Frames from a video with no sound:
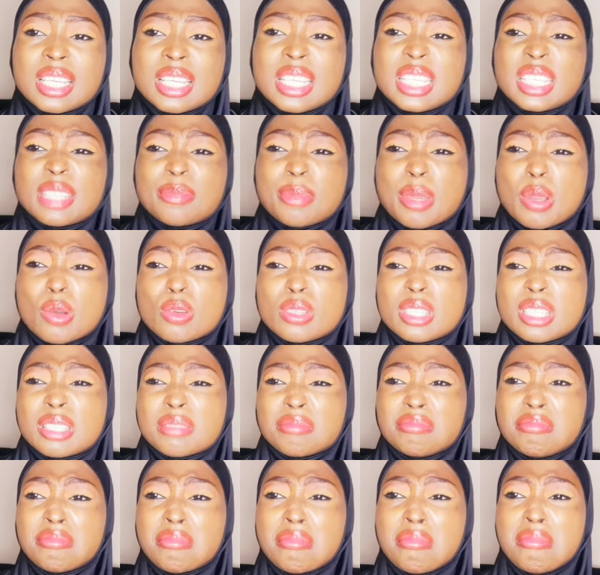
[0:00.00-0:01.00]
It
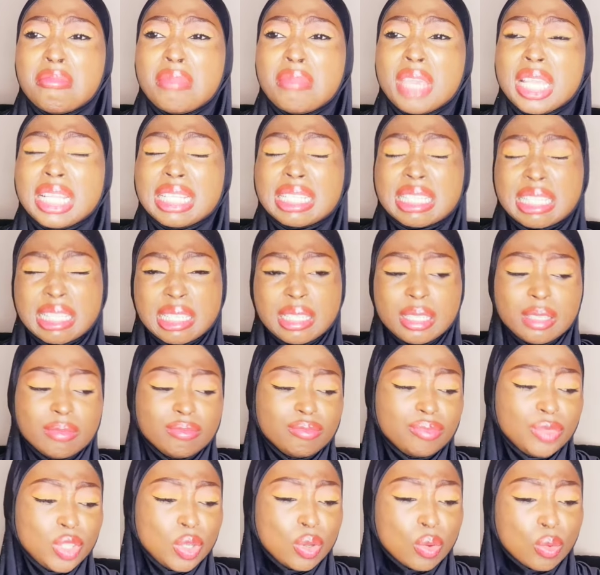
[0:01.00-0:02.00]
smells minty,
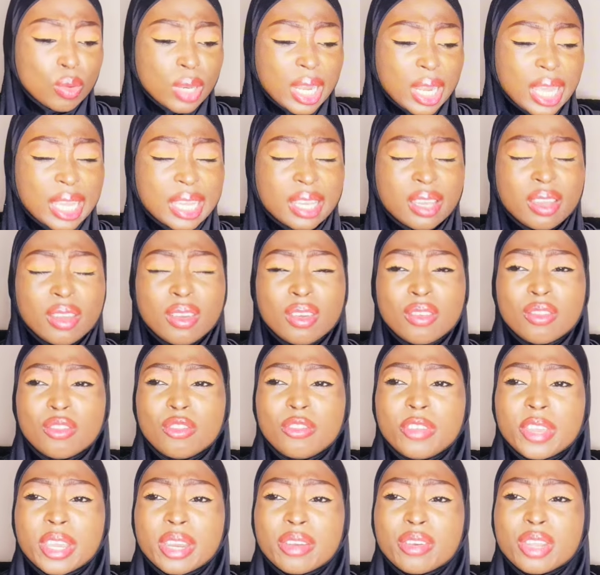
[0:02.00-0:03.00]
you know, like
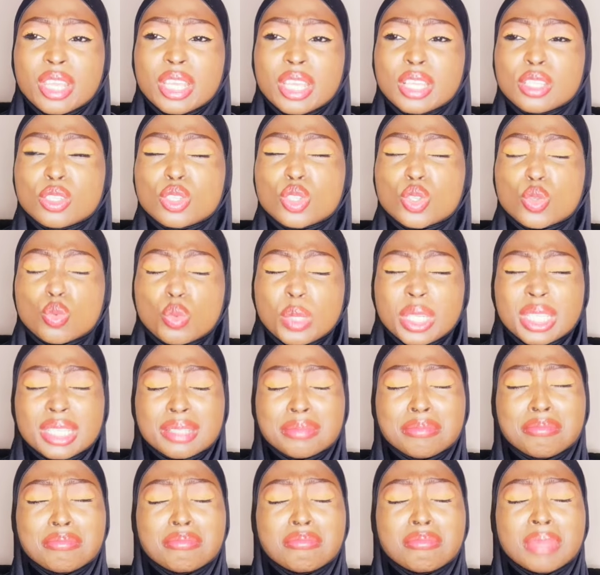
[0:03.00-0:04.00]
very
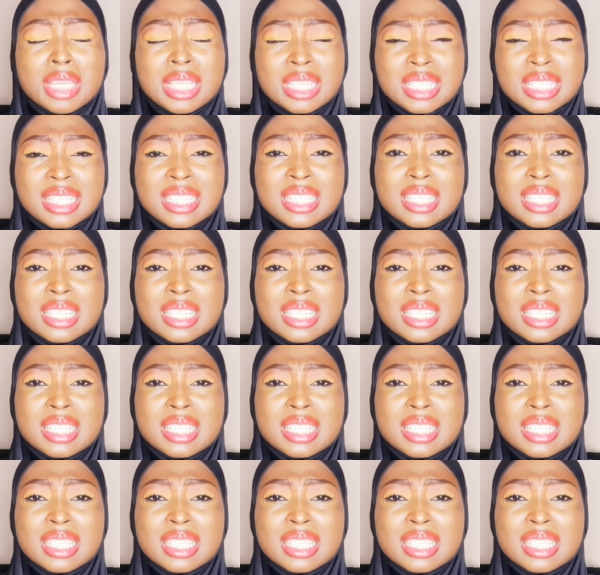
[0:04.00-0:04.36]
sweet mint.